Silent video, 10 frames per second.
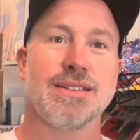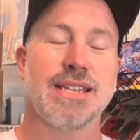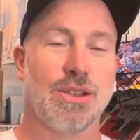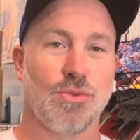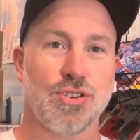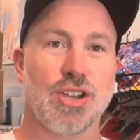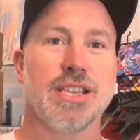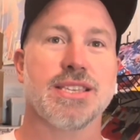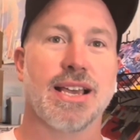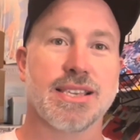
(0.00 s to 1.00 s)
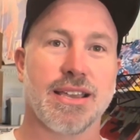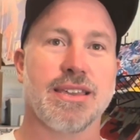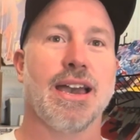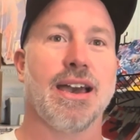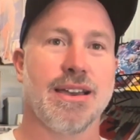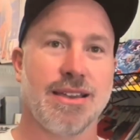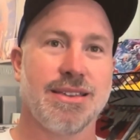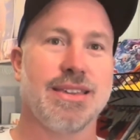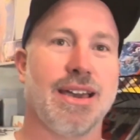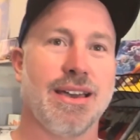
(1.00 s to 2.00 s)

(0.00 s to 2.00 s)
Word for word: Daniel Warren Johnson. Daniel Warren Johnson yeah. last yeah.